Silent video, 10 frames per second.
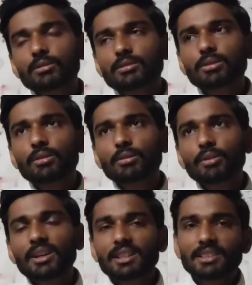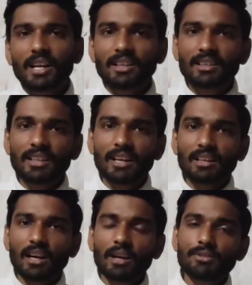so one decided
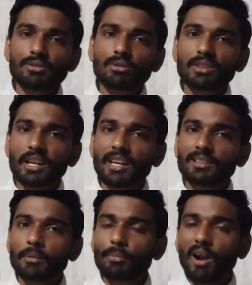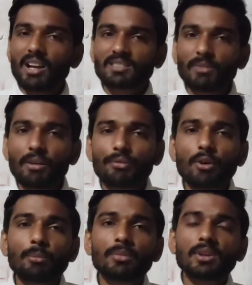that I should take plasma
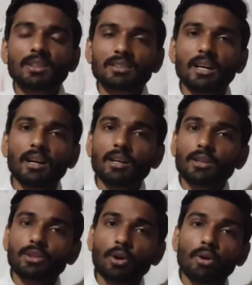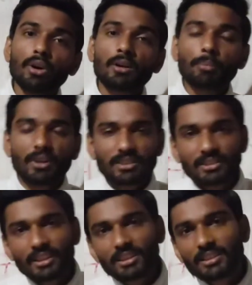from the cured
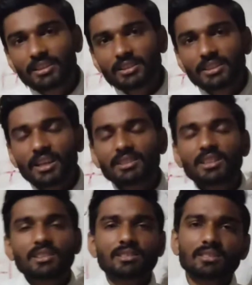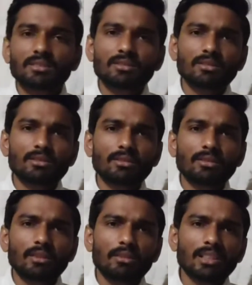person, then other
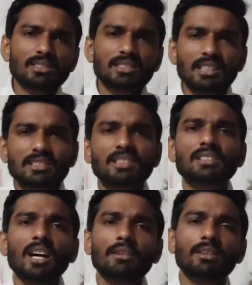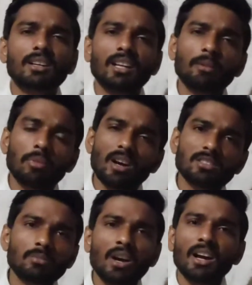was suggesting I will take
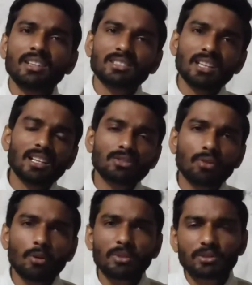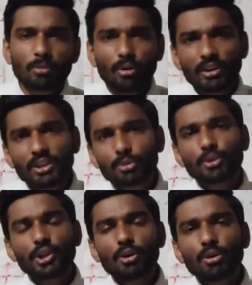plasma and cells from his body to
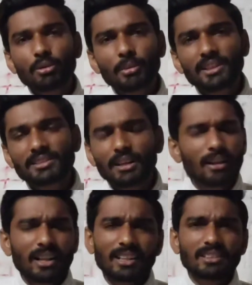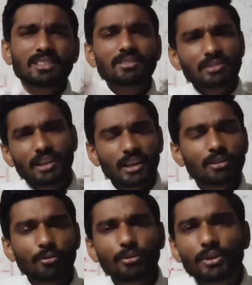cure myself. Like this
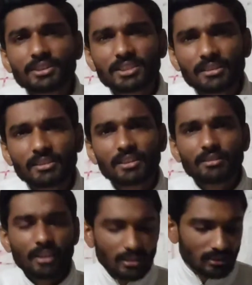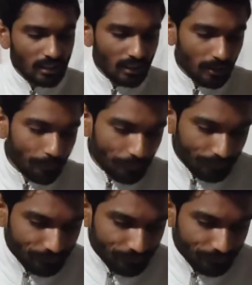kind of question was there.